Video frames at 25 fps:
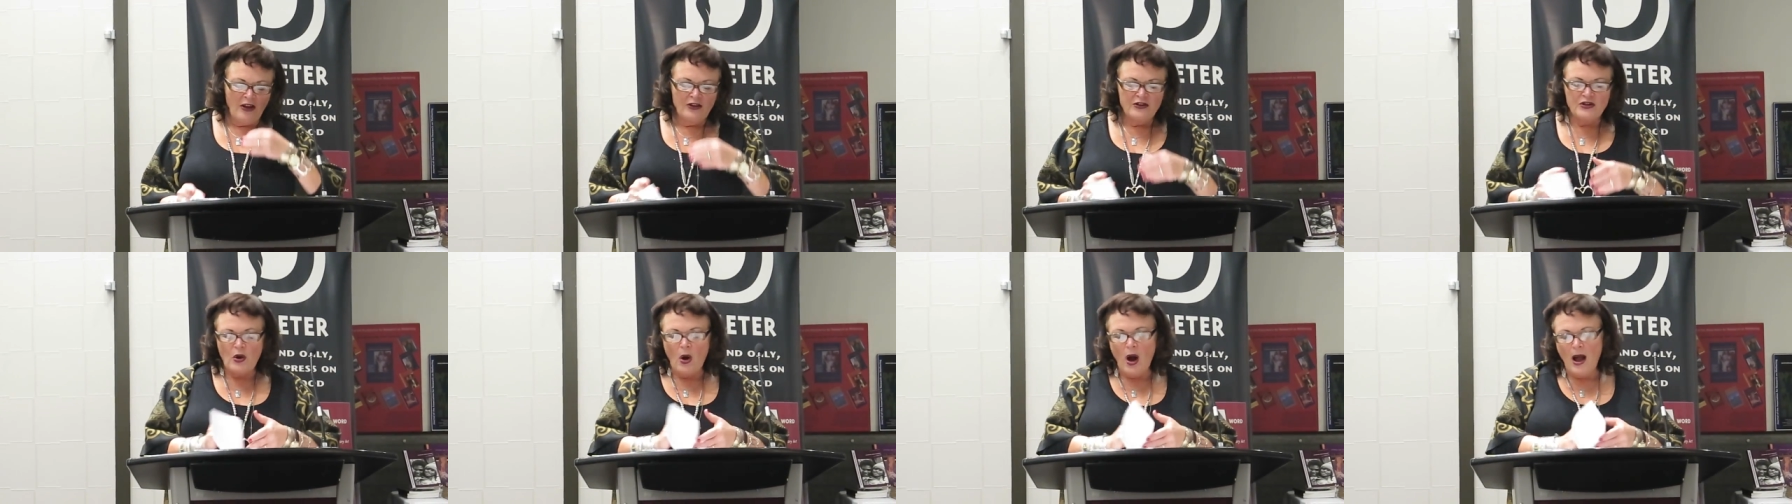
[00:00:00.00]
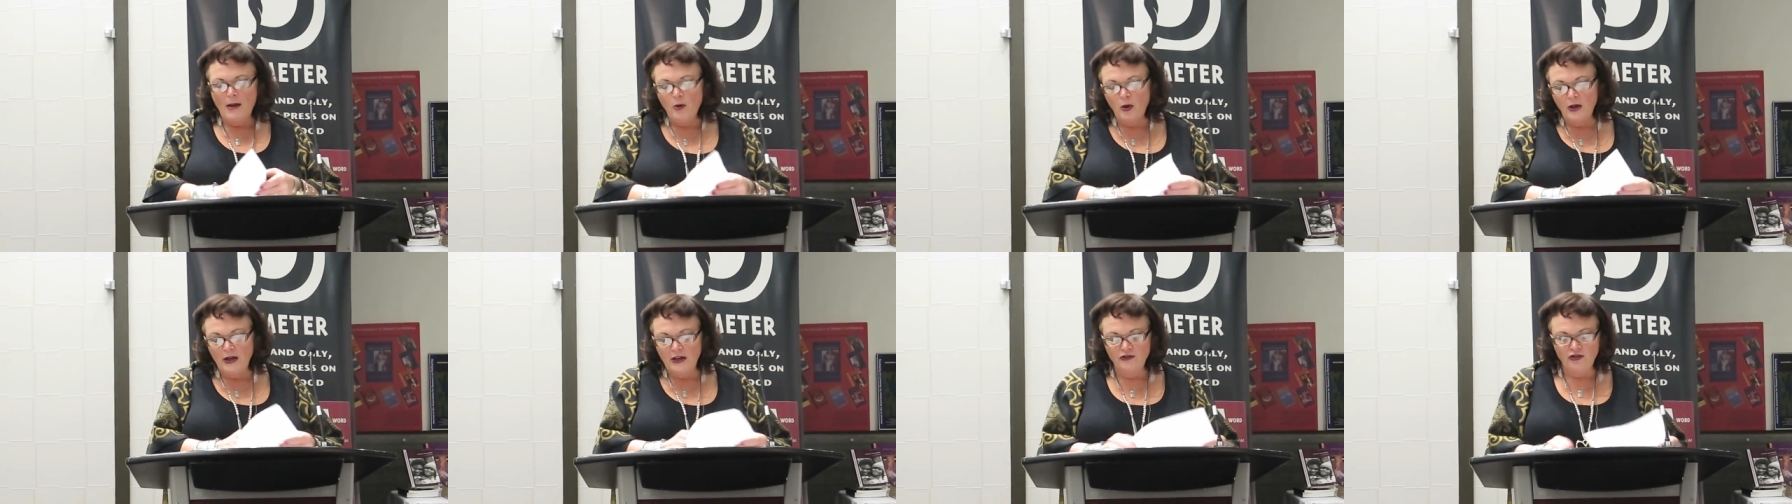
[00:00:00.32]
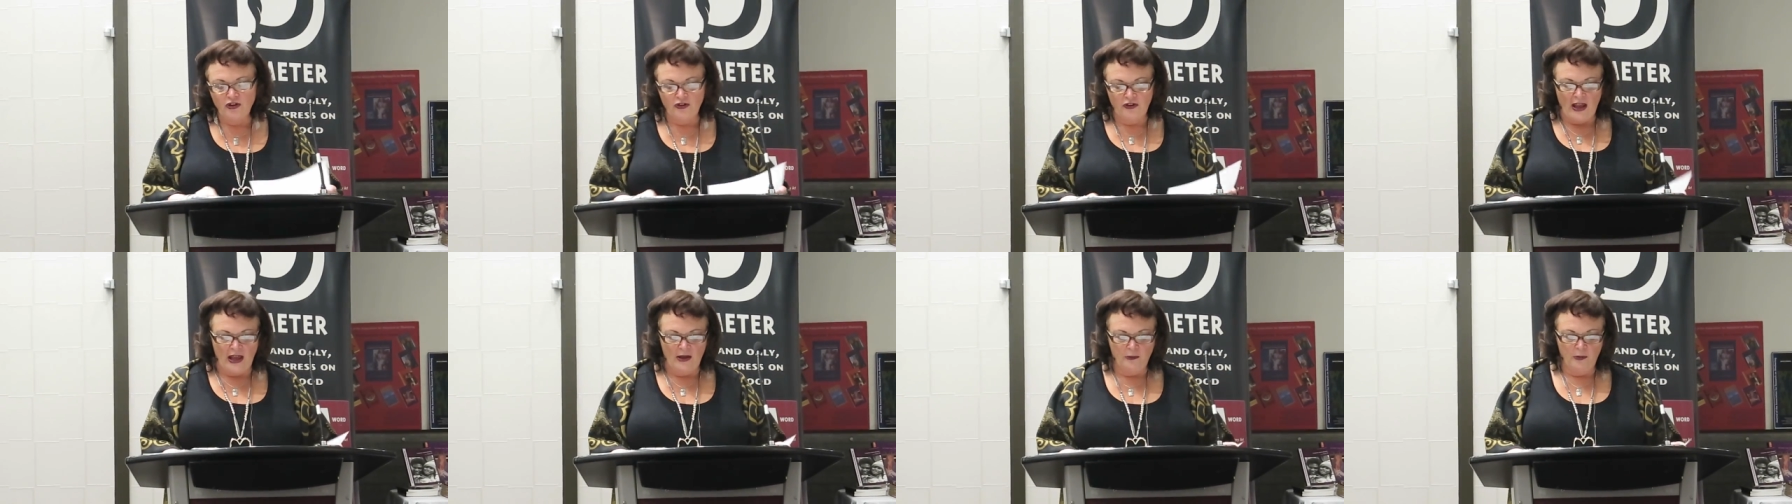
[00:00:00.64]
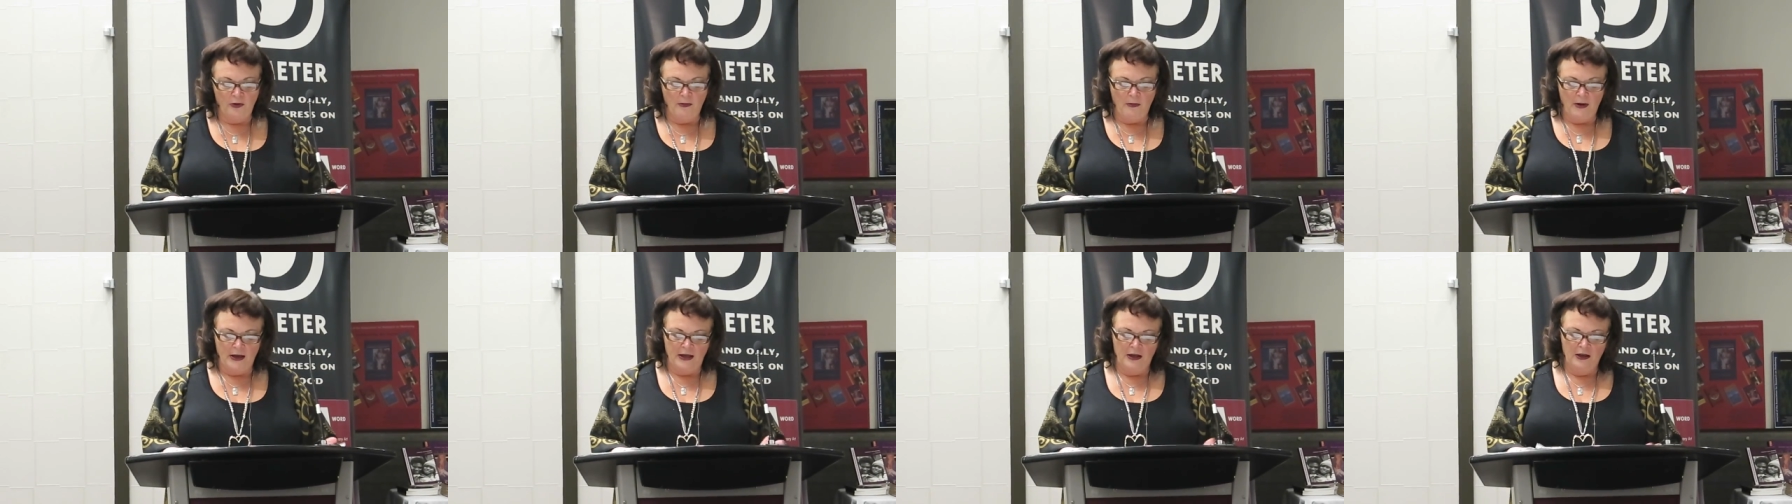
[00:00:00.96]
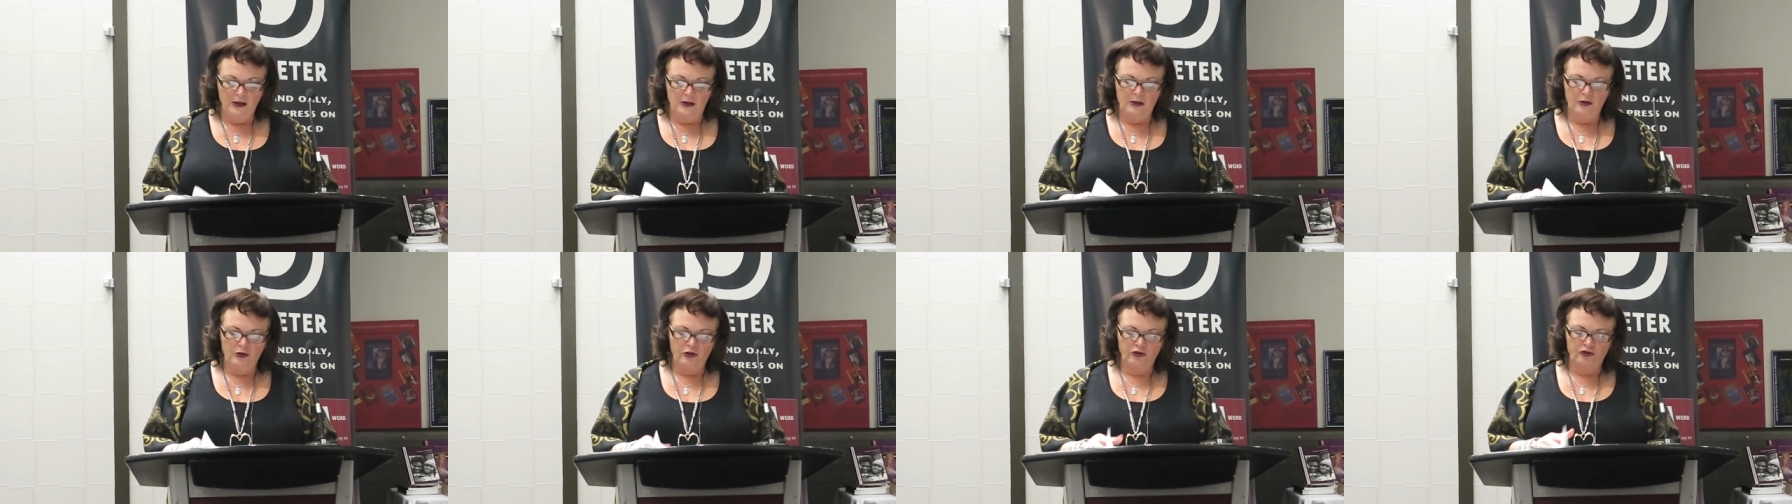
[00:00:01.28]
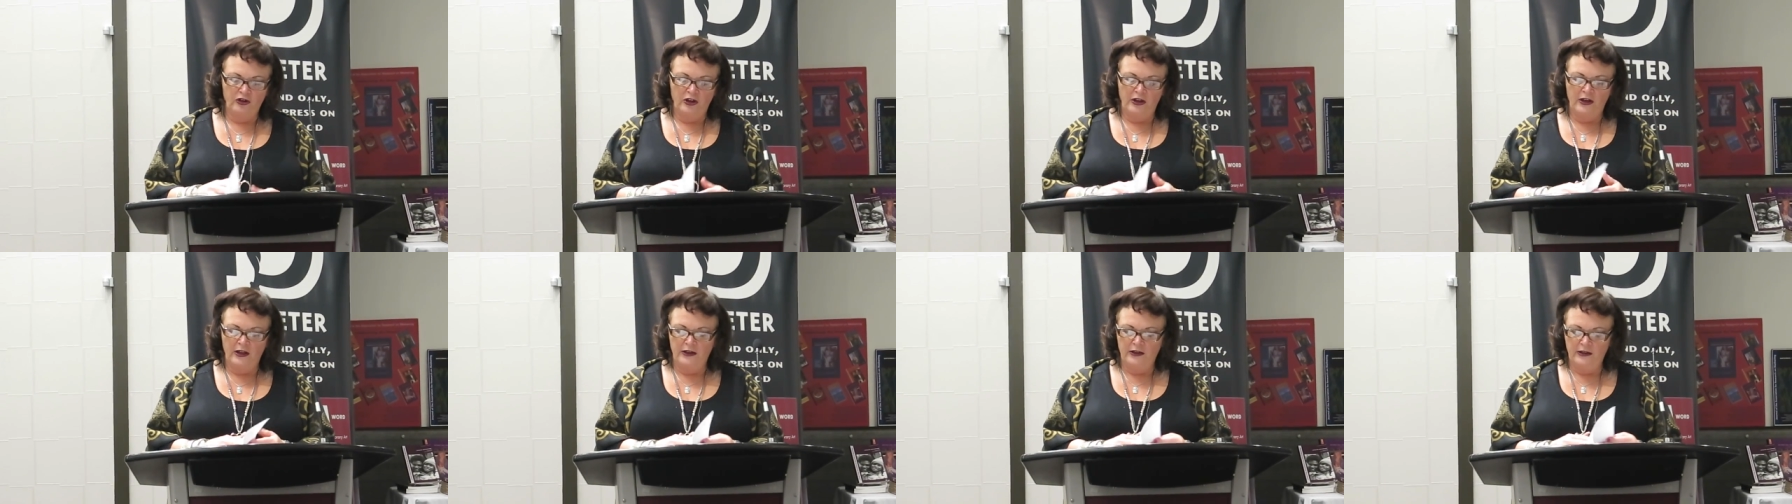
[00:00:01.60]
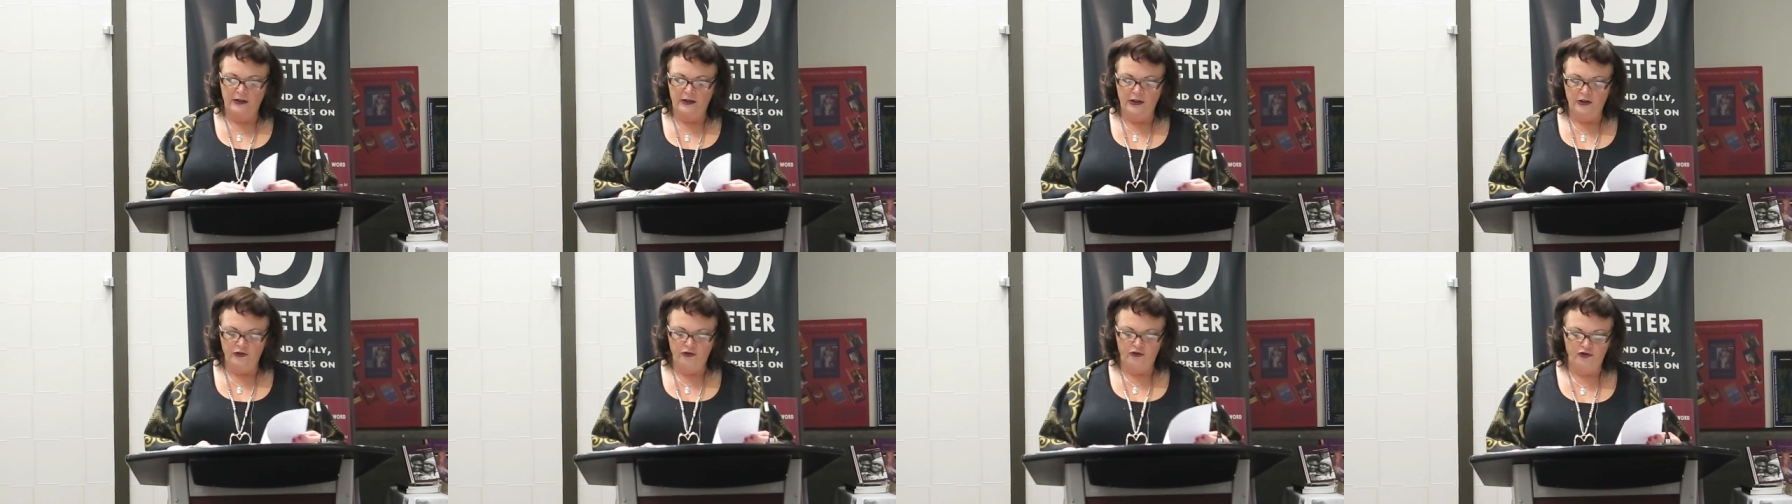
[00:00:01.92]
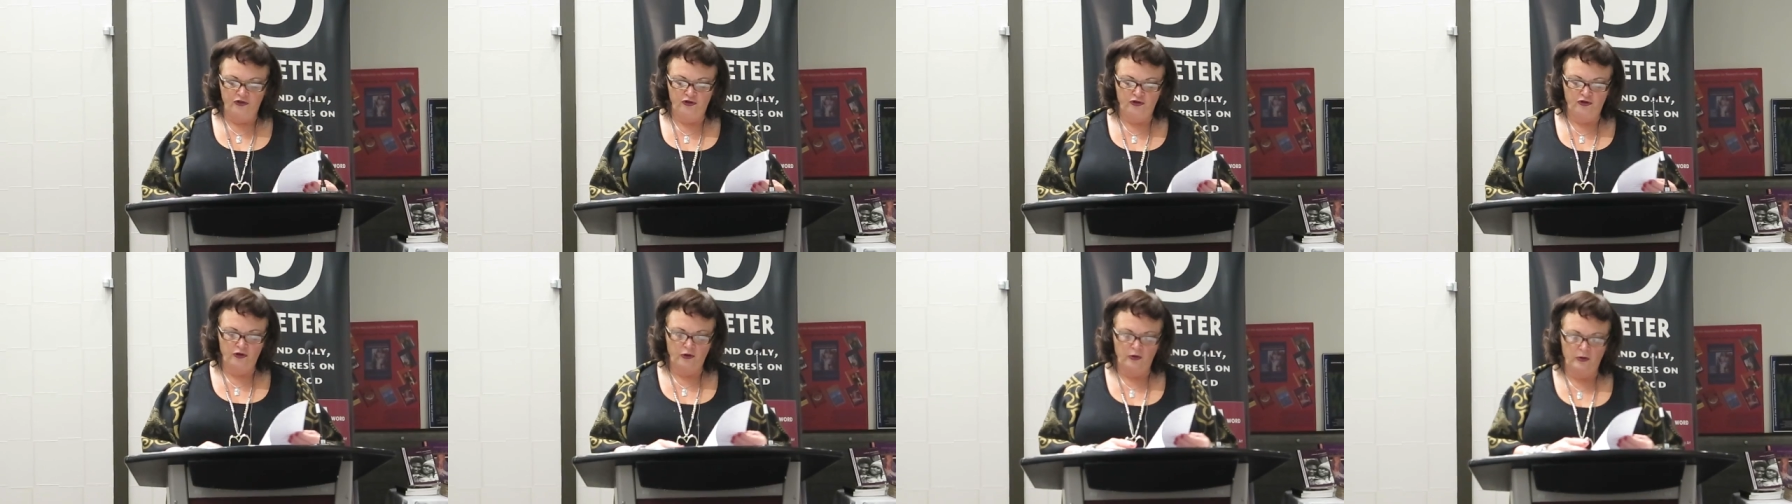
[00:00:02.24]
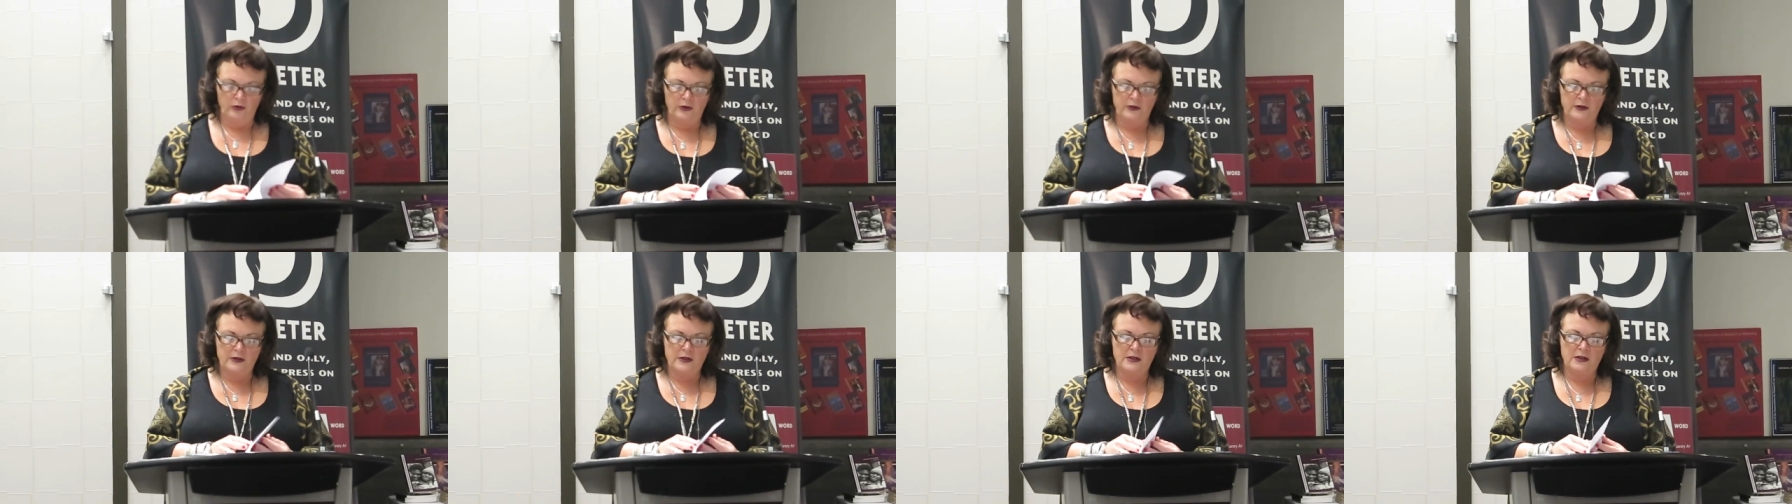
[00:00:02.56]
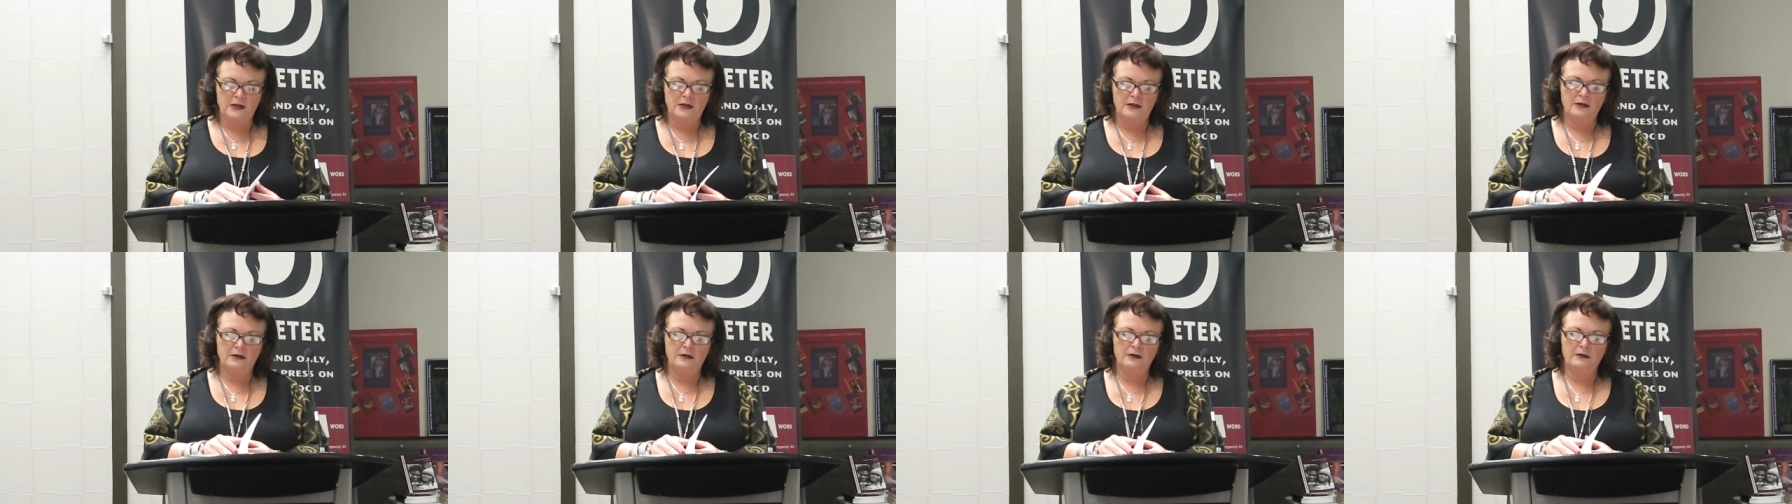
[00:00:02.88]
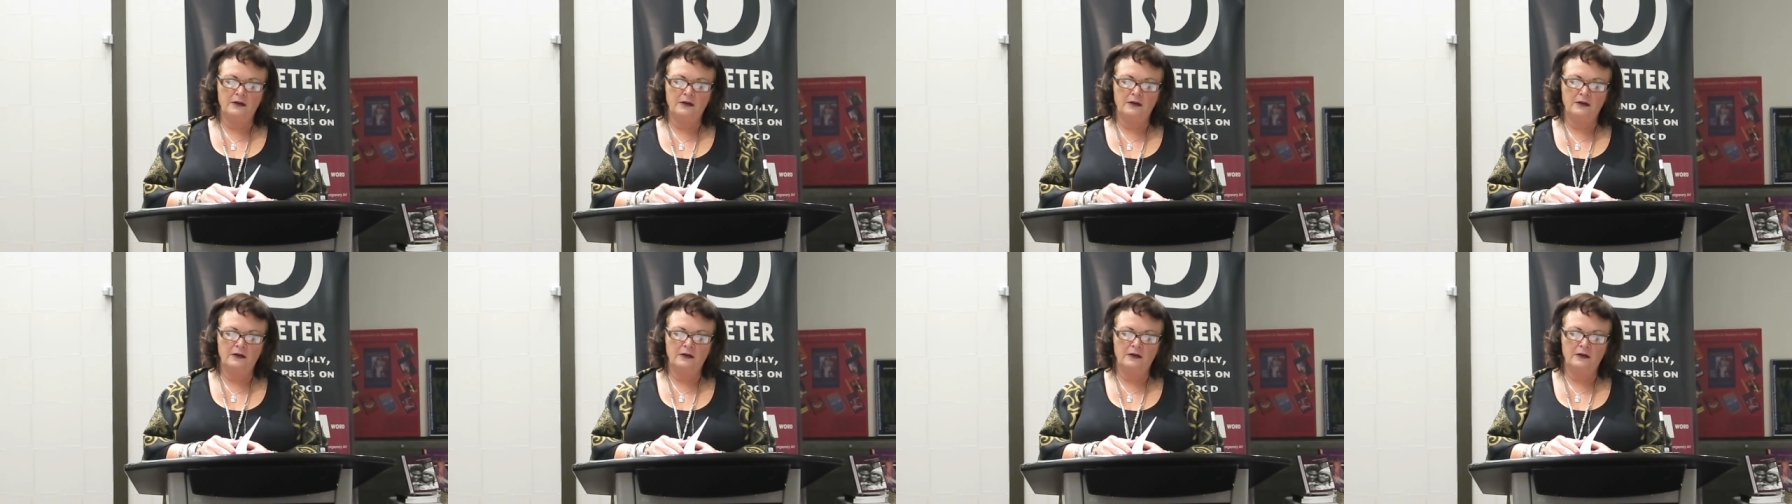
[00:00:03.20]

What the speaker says: So I'm going to just end with my conclusion, and it is short.